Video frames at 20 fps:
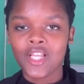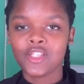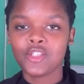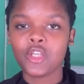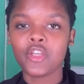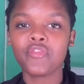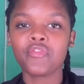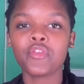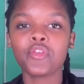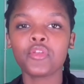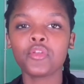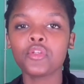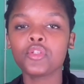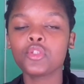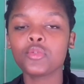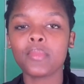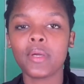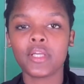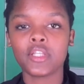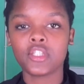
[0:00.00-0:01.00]
So if you're new
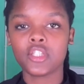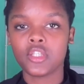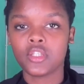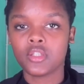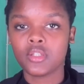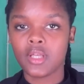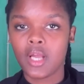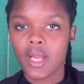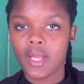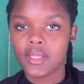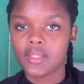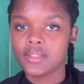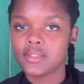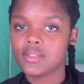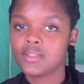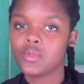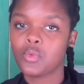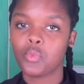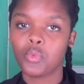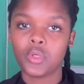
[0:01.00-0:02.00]
to my channel,
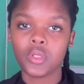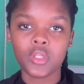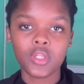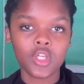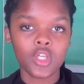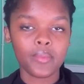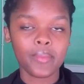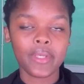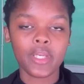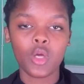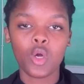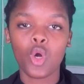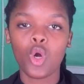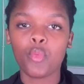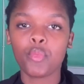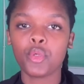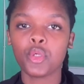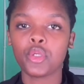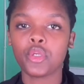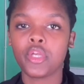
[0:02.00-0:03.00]
guys, welcome, and I
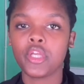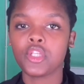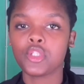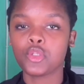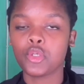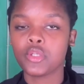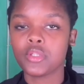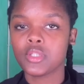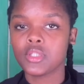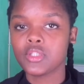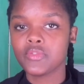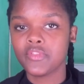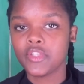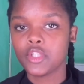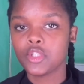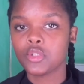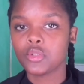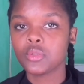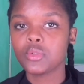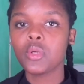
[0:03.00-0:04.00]
hope you're gonna enjoy this
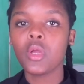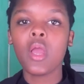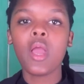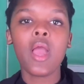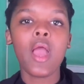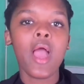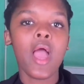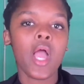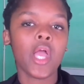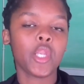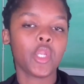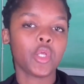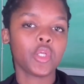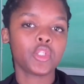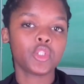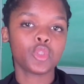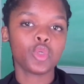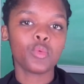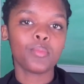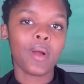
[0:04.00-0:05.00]
video and
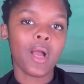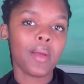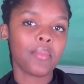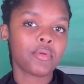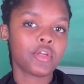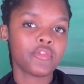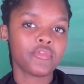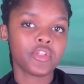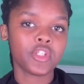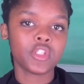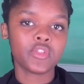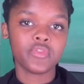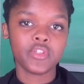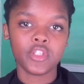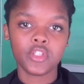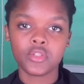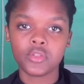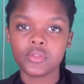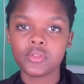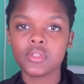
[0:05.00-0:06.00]
enjoy my previous
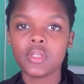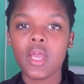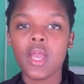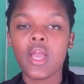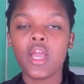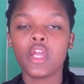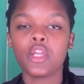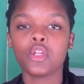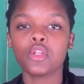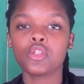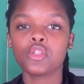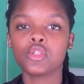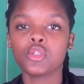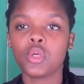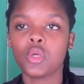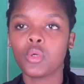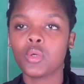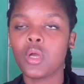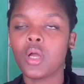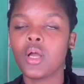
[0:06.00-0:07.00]
videos. And
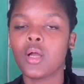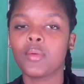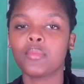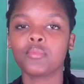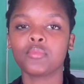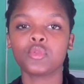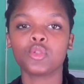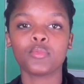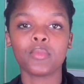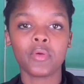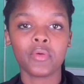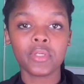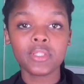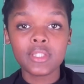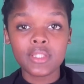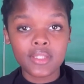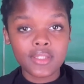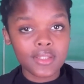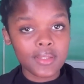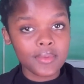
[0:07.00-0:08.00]
also to my
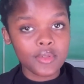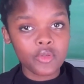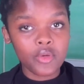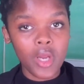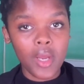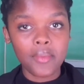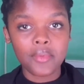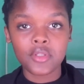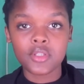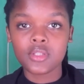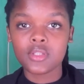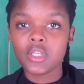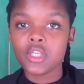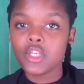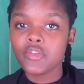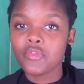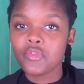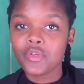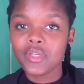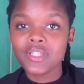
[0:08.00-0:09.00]
returning subscribers,
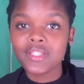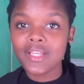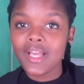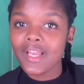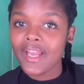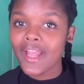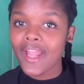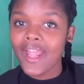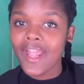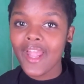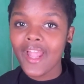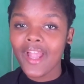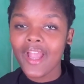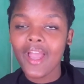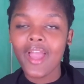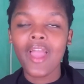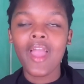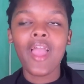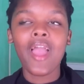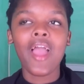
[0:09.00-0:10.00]
thank you for
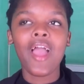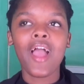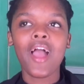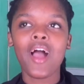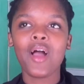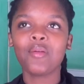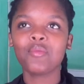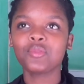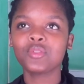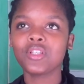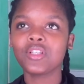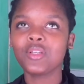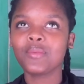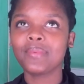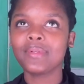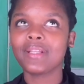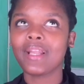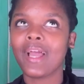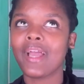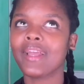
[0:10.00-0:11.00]
returning. I'm trying
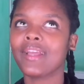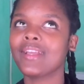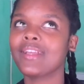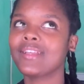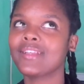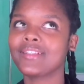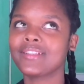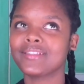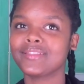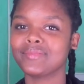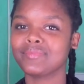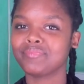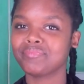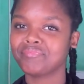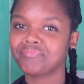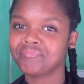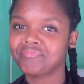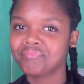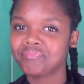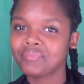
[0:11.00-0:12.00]
to be like,
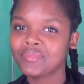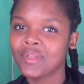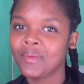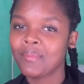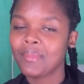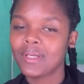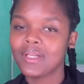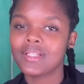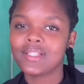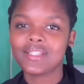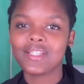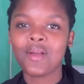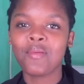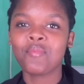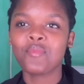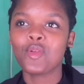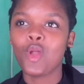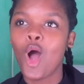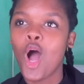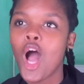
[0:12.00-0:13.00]
but
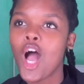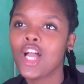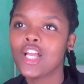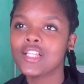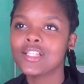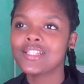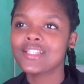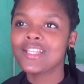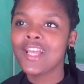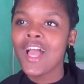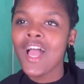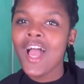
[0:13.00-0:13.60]
I'm not.